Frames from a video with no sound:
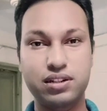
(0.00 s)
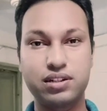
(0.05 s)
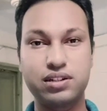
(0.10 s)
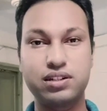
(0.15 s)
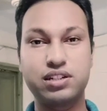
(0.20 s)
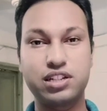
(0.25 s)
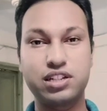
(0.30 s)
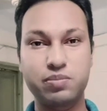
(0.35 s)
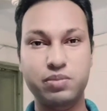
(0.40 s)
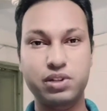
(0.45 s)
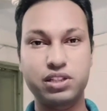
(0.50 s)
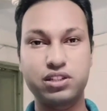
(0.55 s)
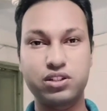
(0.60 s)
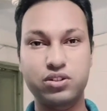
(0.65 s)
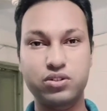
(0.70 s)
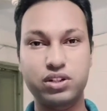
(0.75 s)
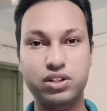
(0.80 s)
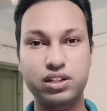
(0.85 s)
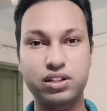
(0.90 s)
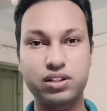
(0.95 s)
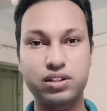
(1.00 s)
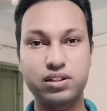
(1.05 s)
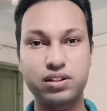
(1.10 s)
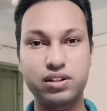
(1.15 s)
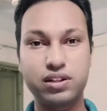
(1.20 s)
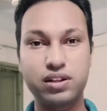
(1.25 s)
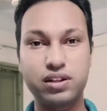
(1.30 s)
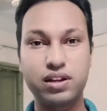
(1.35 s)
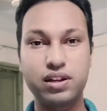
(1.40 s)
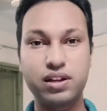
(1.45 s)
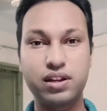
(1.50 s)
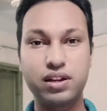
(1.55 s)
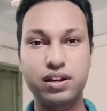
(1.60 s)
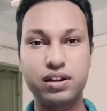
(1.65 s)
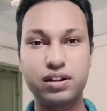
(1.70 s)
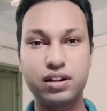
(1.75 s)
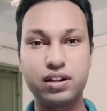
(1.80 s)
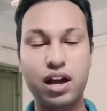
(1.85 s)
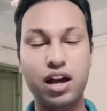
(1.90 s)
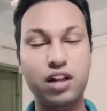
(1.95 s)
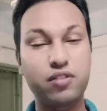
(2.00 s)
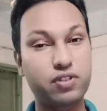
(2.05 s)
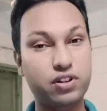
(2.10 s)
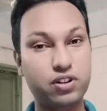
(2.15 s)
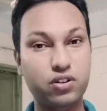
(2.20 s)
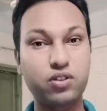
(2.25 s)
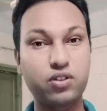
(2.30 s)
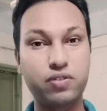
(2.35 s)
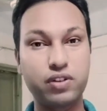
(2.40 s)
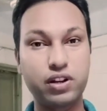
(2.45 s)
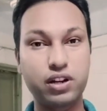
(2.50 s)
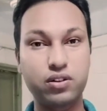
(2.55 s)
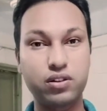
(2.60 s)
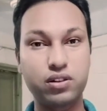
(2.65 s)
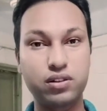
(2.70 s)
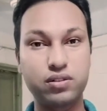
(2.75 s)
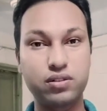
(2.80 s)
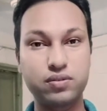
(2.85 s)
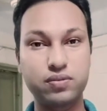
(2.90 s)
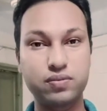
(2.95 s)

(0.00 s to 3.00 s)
D-methionine, alpha-tocopherol.